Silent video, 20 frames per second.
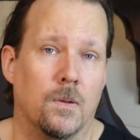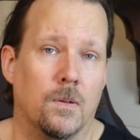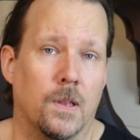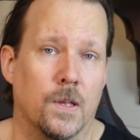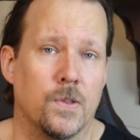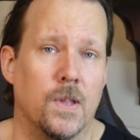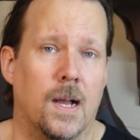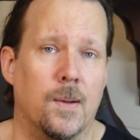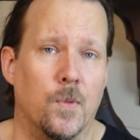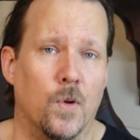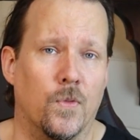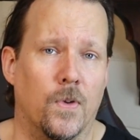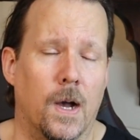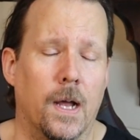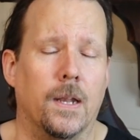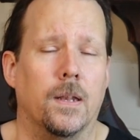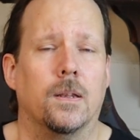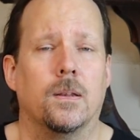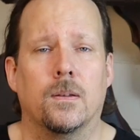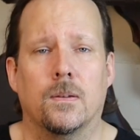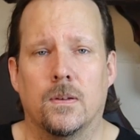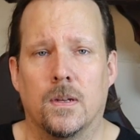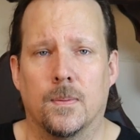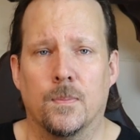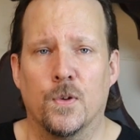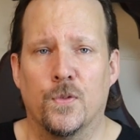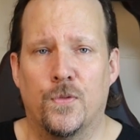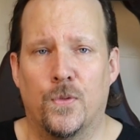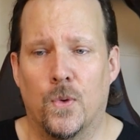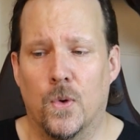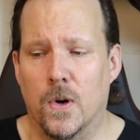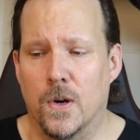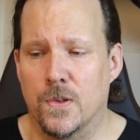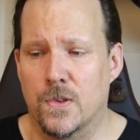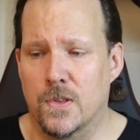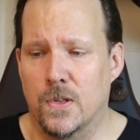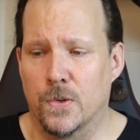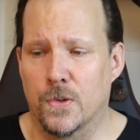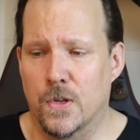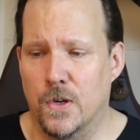Let's not move on. Number 4
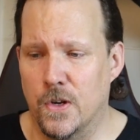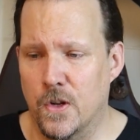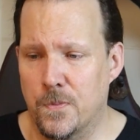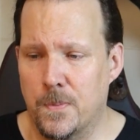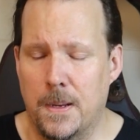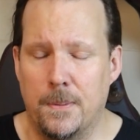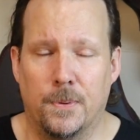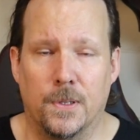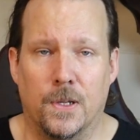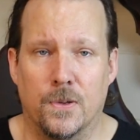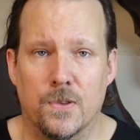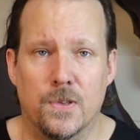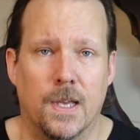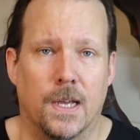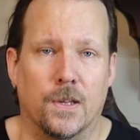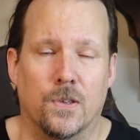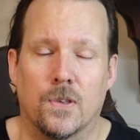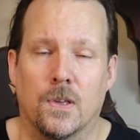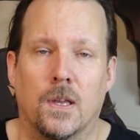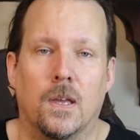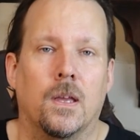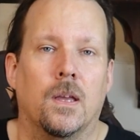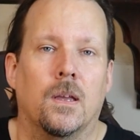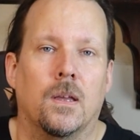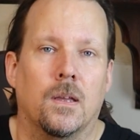is still serious people don't sex.